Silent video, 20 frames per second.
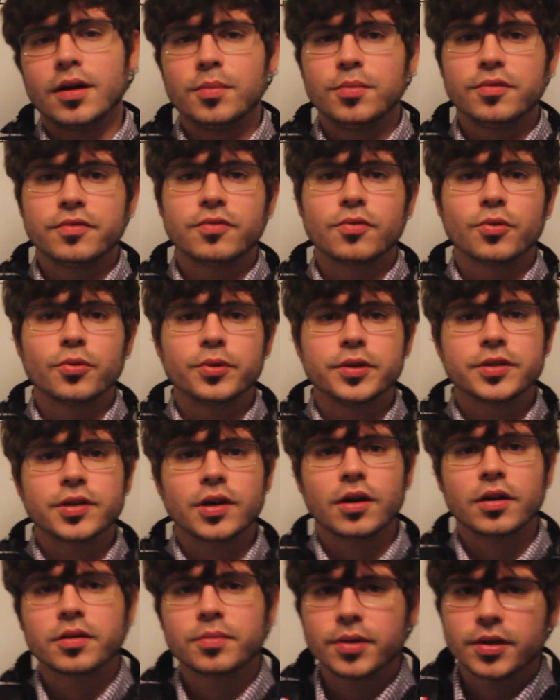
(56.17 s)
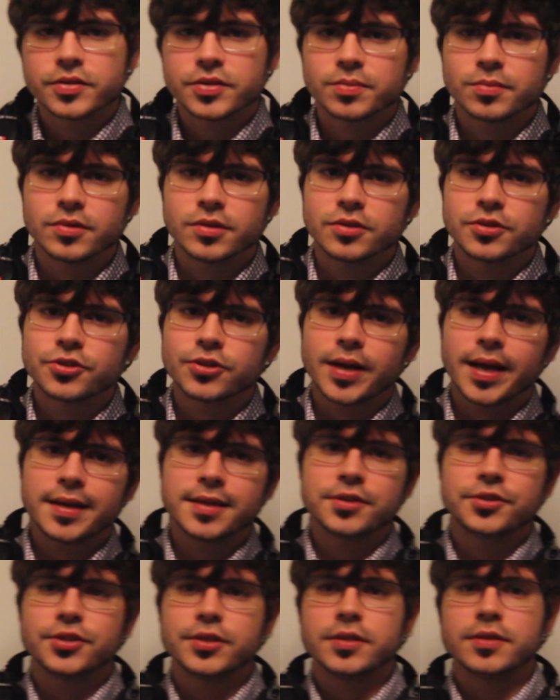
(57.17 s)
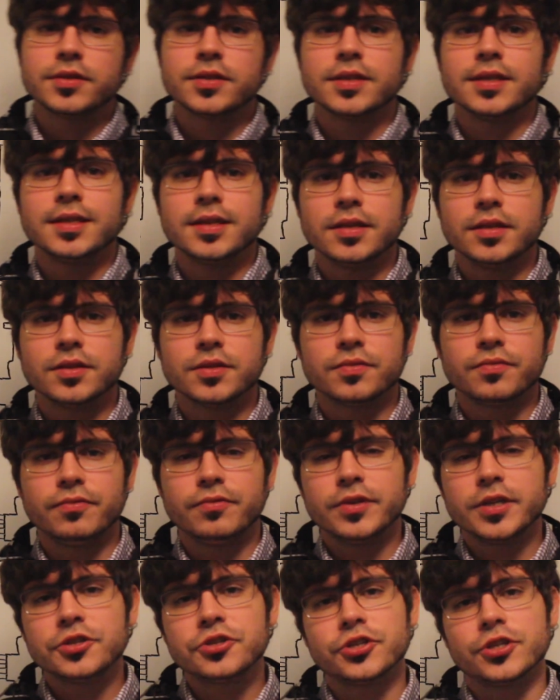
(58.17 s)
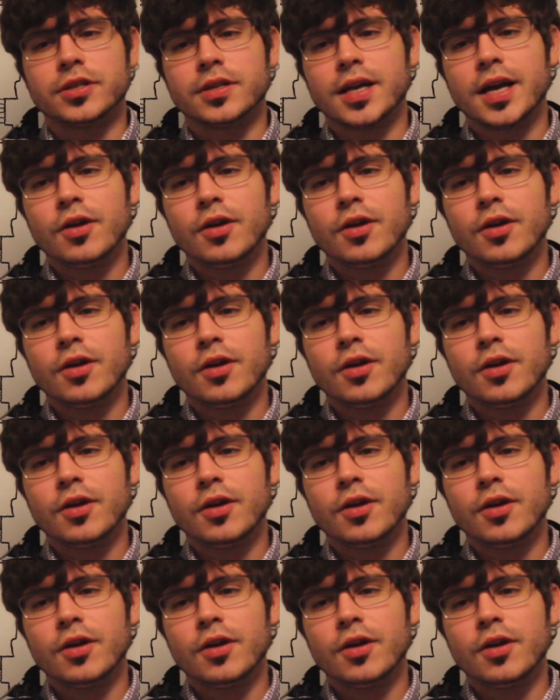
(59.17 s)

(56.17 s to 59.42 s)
before we talk about some of the strategies is vision.